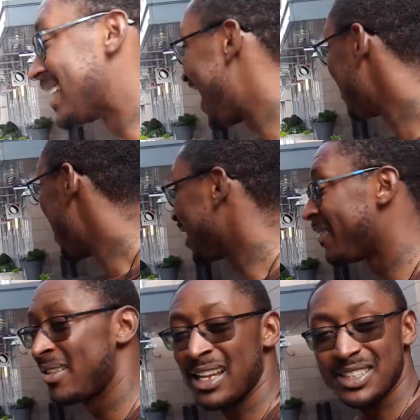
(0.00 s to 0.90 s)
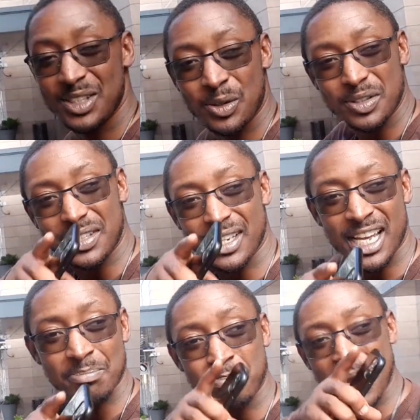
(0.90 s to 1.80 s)
Shout out to my lovely She who she
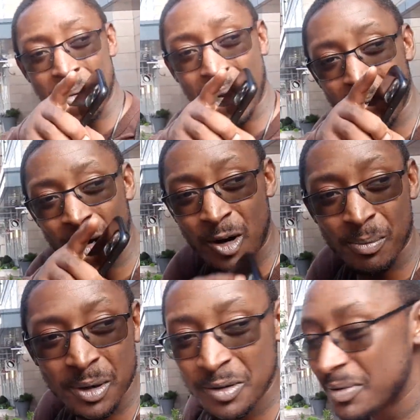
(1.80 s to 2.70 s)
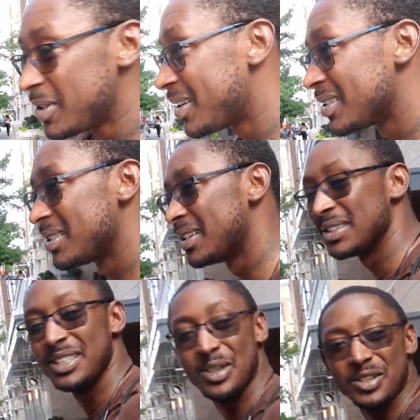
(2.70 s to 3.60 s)
is. I'm coming home, boo. All
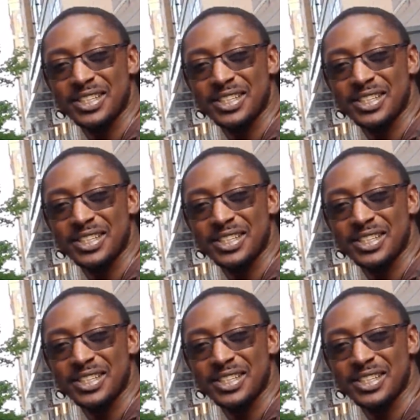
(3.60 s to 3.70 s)
right, all